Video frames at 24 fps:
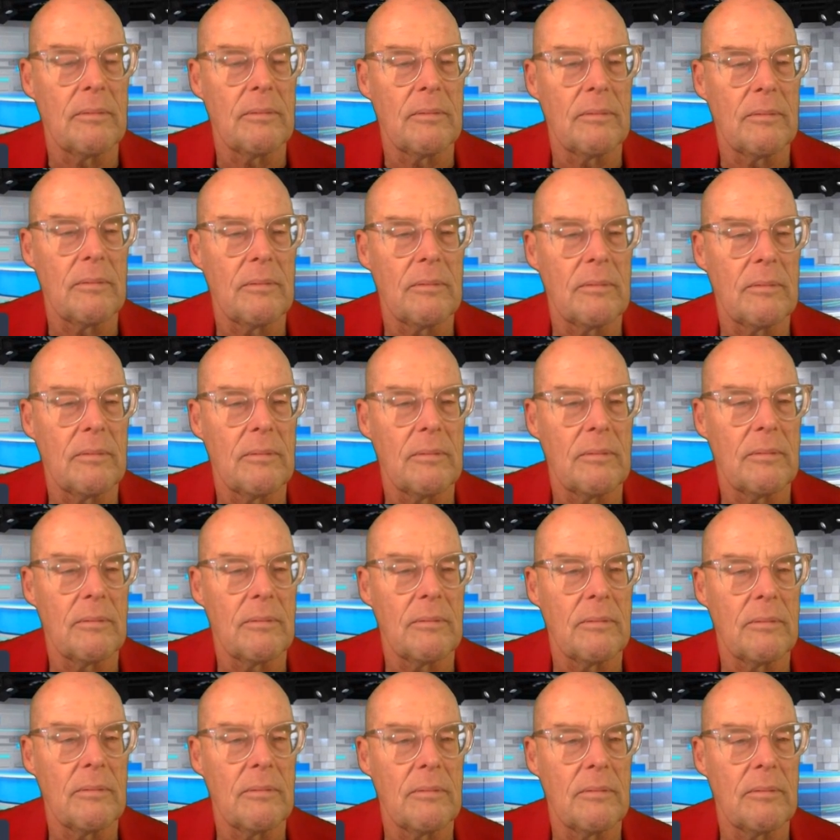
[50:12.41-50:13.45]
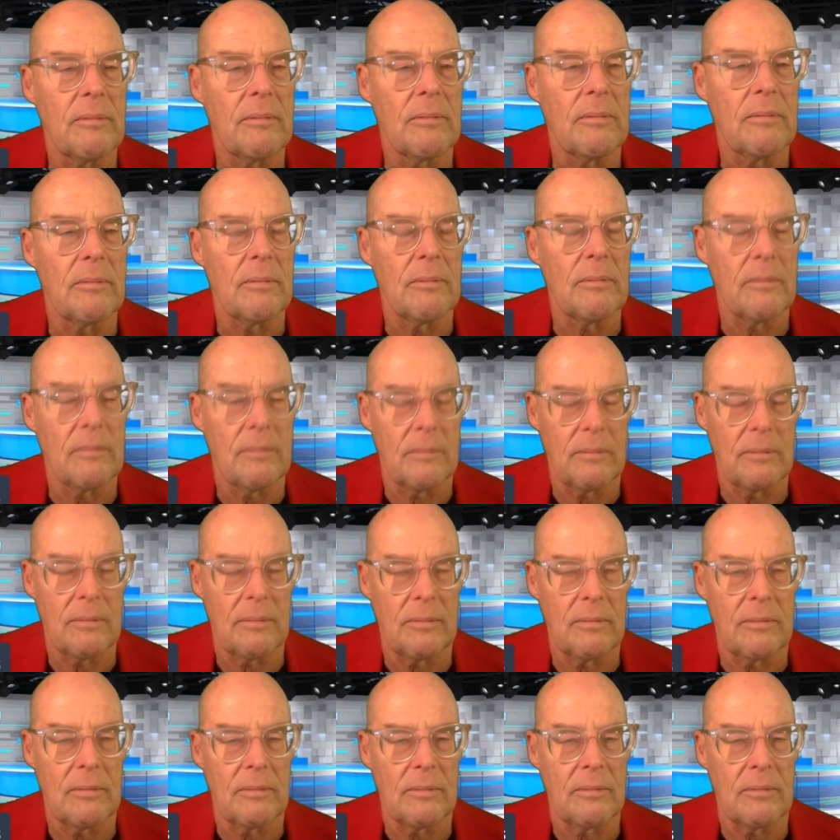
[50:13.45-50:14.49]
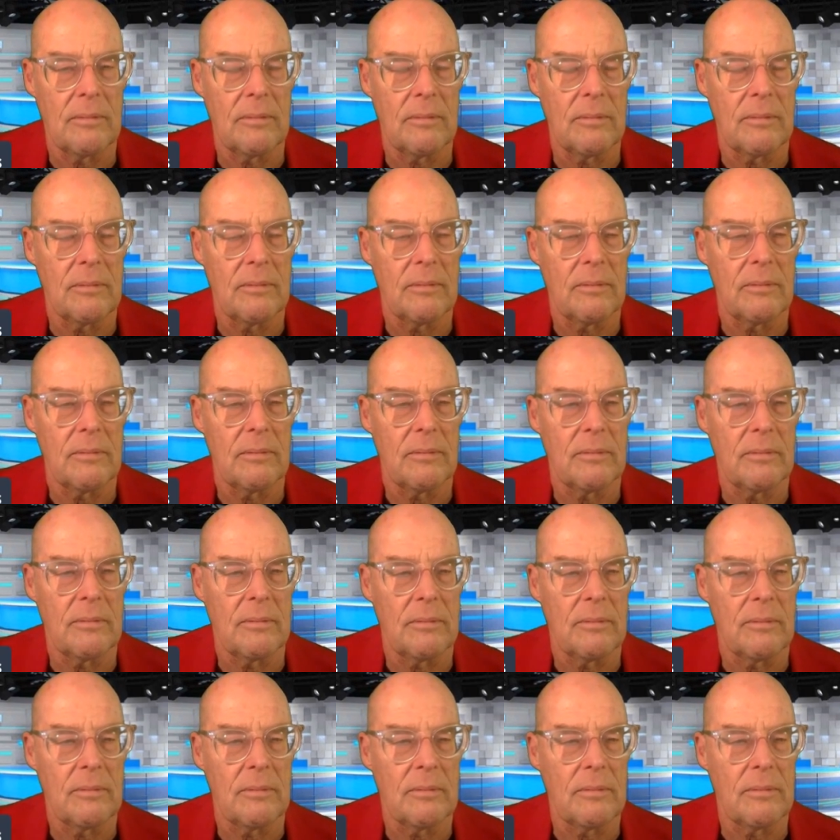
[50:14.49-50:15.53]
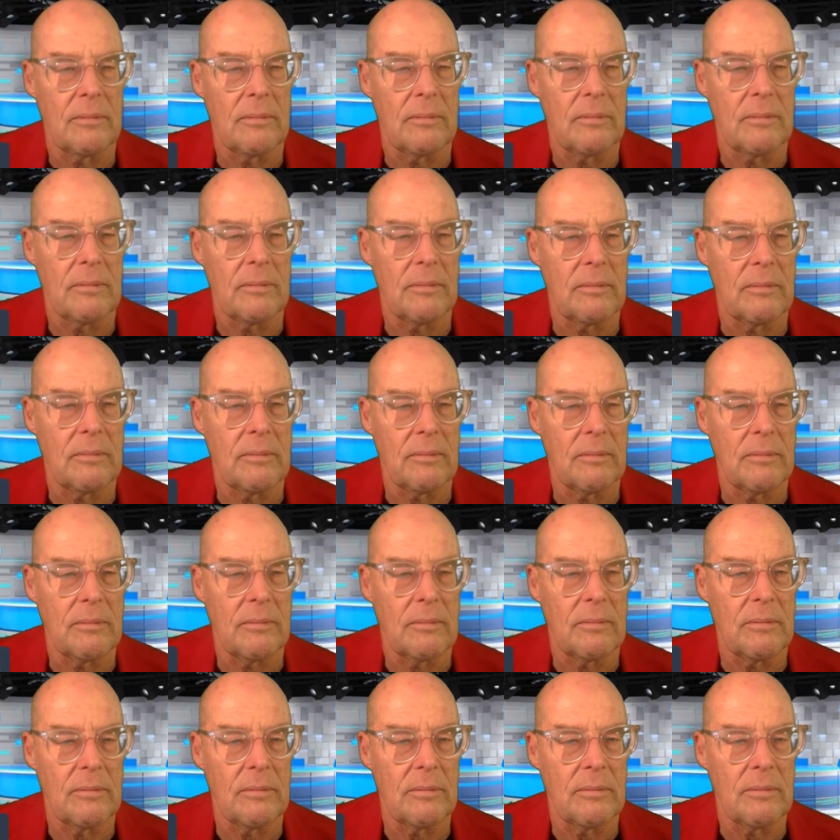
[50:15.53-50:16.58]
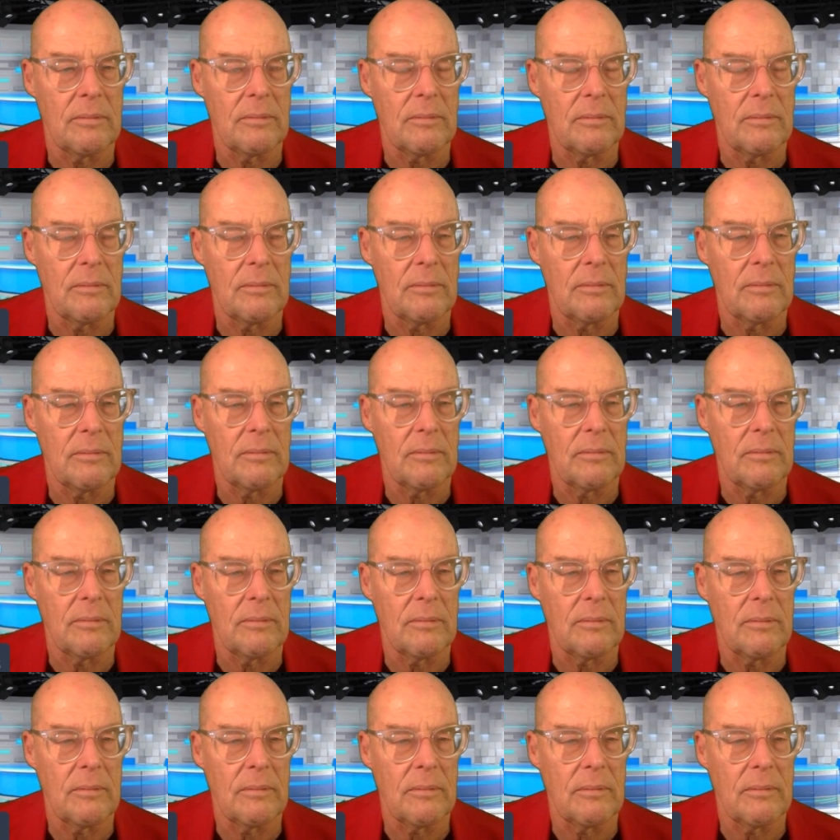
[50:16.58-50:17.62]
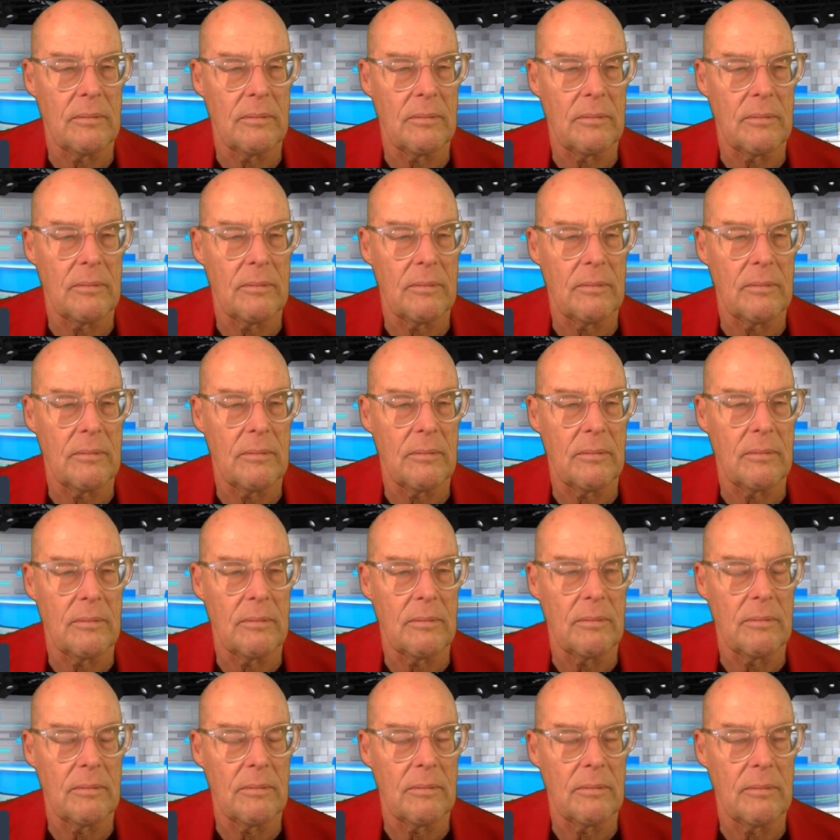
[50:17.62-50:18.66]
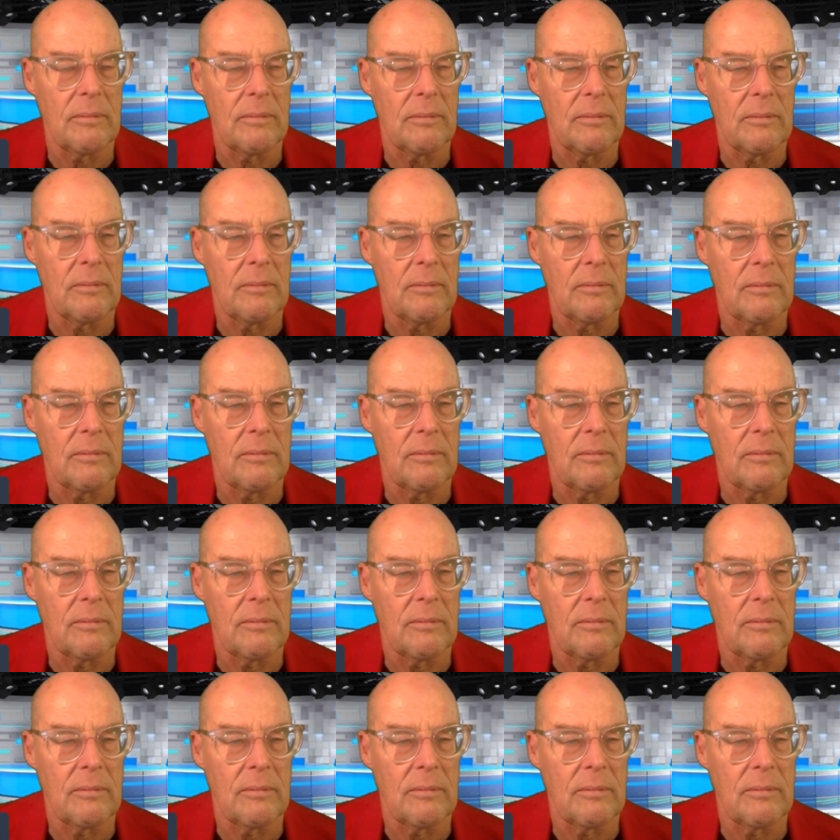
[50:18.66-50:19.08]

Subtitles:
No words are spoken by the person on screen.